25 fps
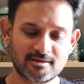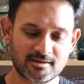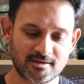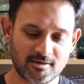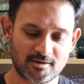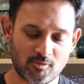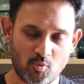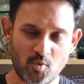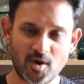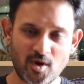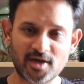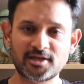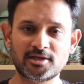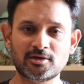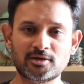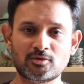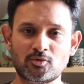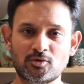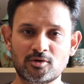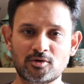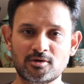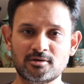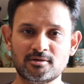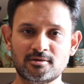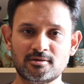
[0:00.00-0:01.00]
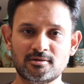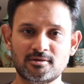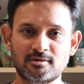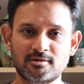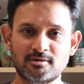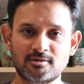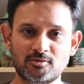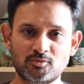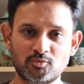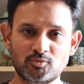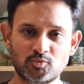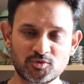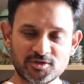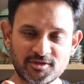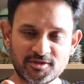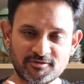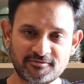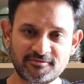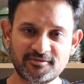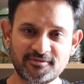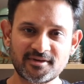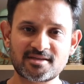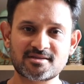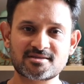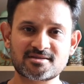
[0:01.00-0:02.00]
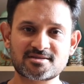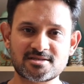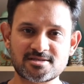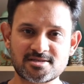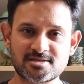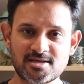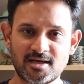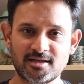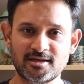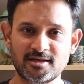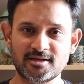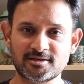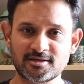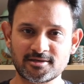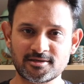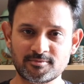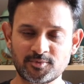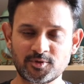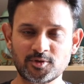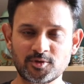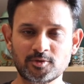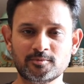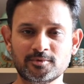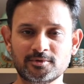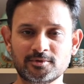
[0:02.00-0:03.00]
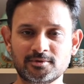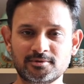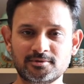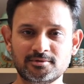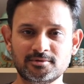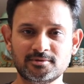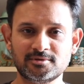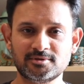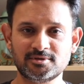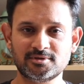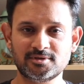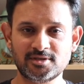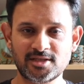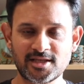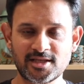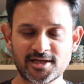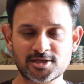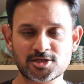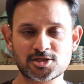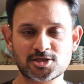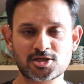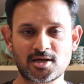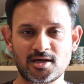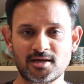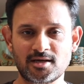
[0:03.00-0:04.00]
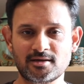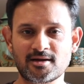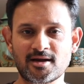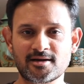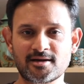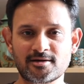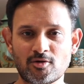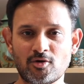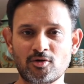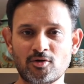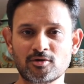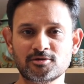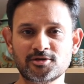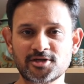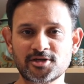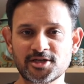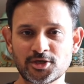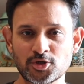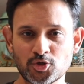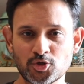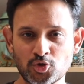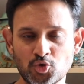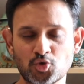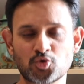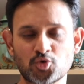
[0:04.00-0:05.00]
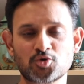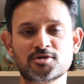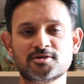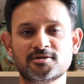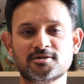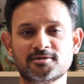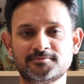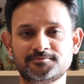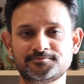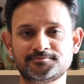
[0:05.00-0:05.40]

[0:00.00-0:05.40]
1-year-old with a fixed and dilated pupil, that child had already coned